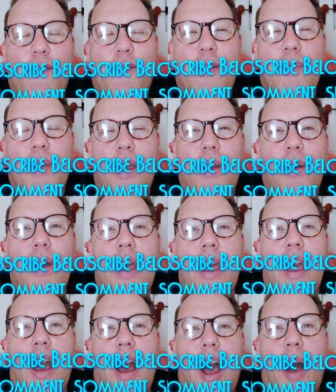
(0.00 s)
from you.
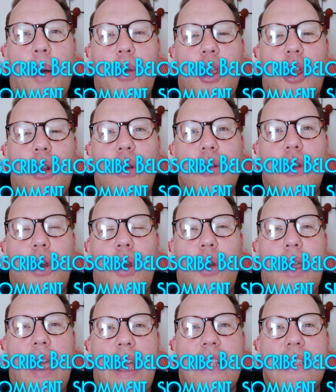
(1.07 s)
You can also
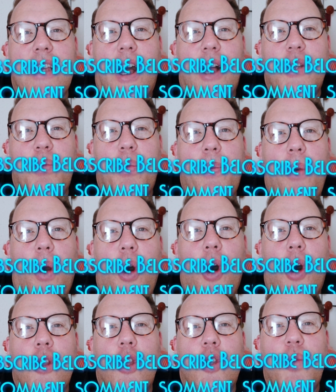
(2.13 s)
get in touch
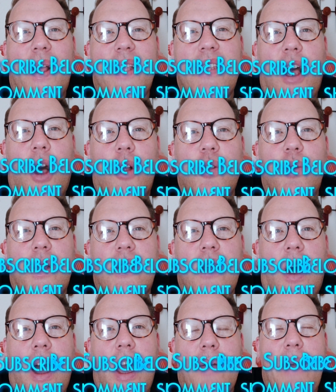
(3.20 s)
on Twitter. On Twitter,
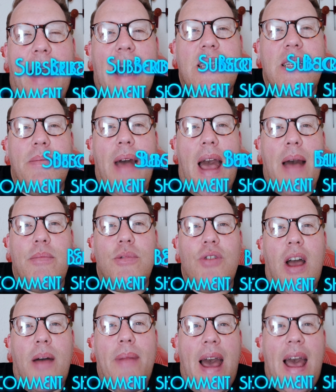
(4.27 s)
I am Adam
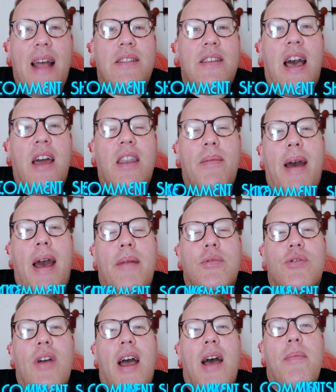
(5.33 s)
Amdram, at Adam
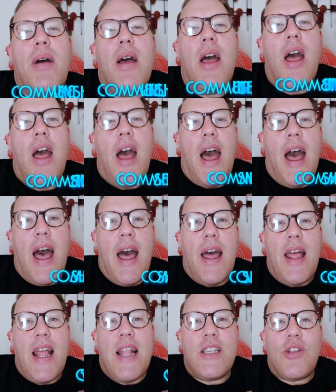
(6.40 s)
Amdram.
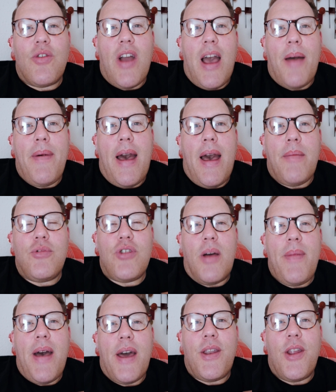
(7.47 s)
Instagram,
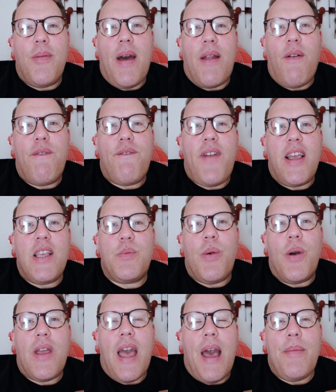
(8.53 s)
Amdram Adam, and on
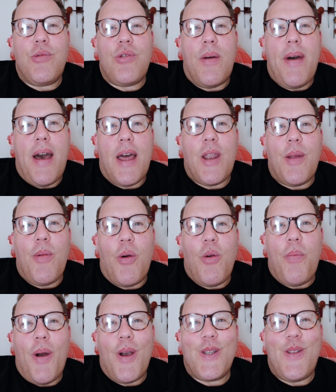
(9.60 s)
Facebook, Amdram Adam. I will
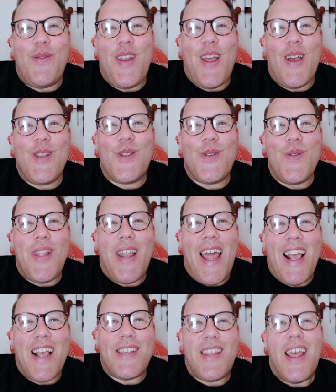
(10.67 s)
post the videos to all the
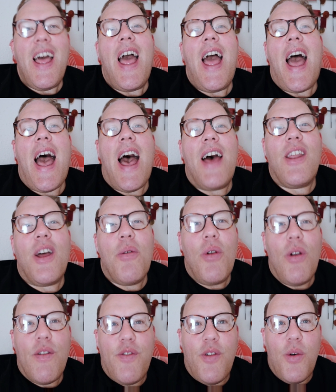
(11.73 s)
links, and I will
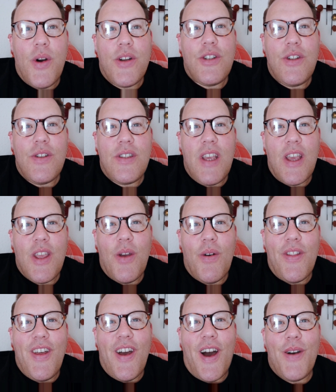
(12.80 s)
look forward to seeing you
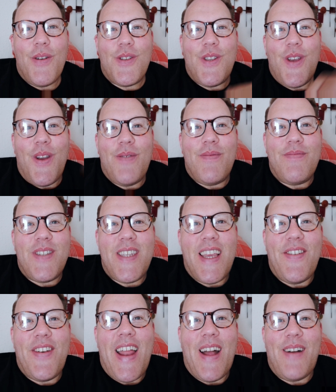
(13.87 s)
on the aisle soon. See
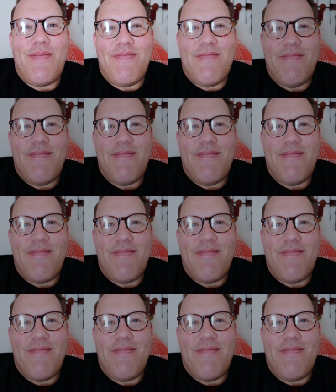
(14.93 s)
you for now.